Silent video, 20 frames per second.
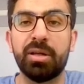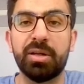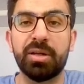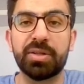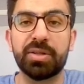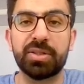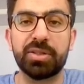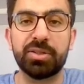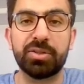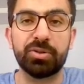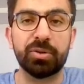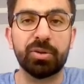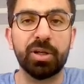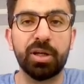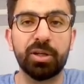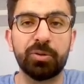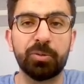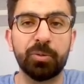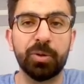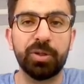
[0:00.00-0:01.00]
since
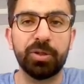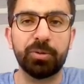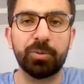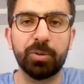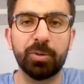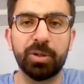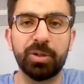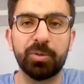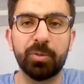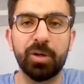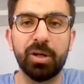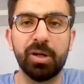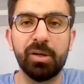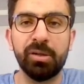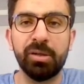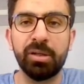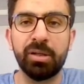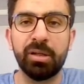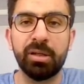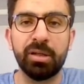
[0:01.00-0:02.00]
July 2021.
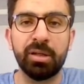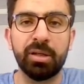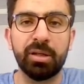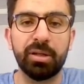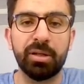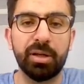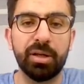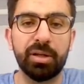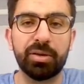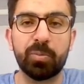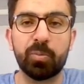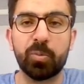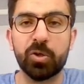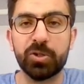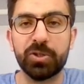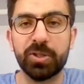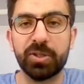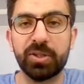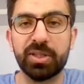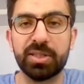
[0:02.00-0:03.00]
The
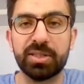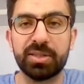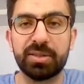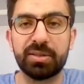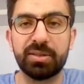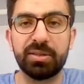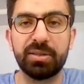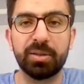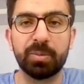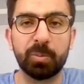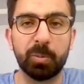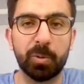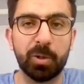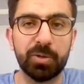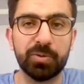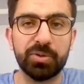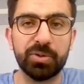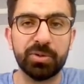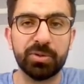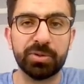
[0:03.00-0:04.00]
project is TD
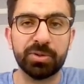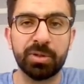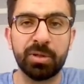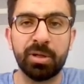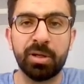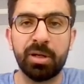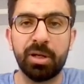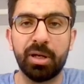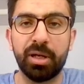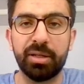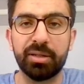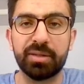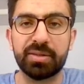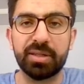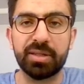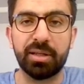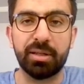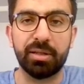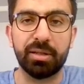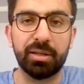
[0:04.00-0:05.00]
Browser. It's
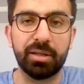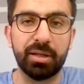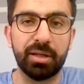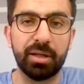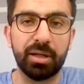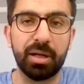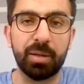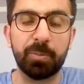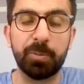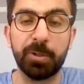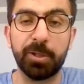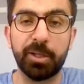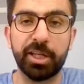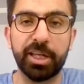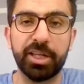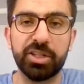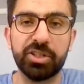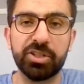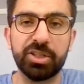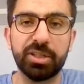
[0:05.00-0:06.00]
an
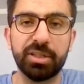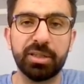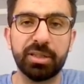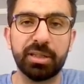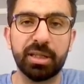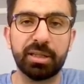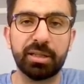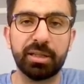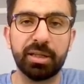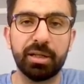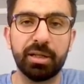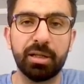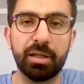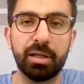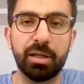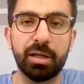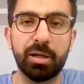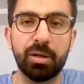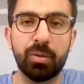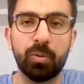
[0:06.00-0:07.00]
application that can
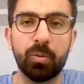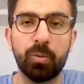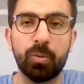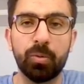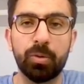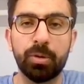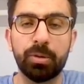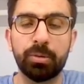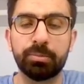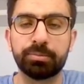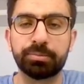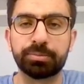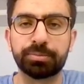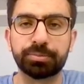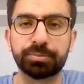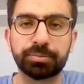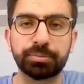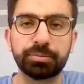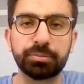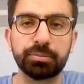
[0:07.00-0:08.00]
allow
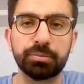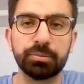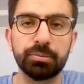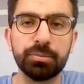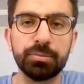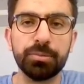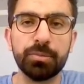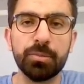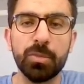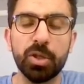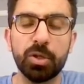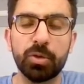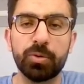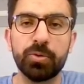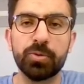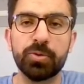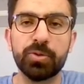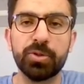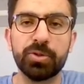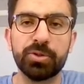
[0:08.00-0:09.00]

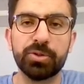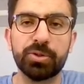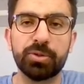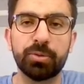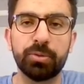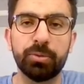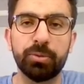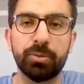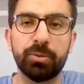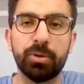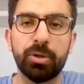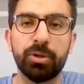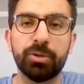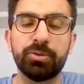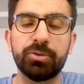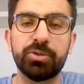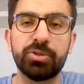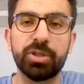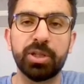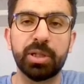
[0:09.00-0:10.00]
users to
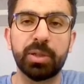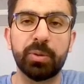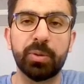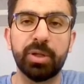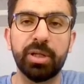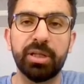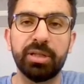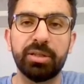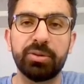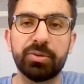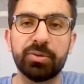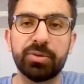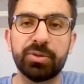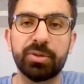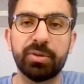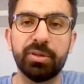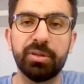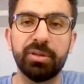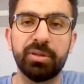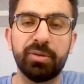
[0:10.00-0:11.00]
auto-generate
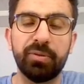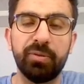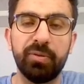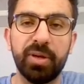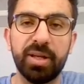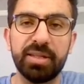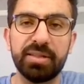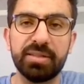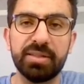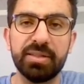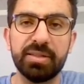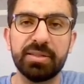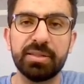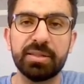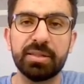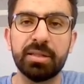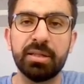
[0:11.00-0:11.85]
user interfaces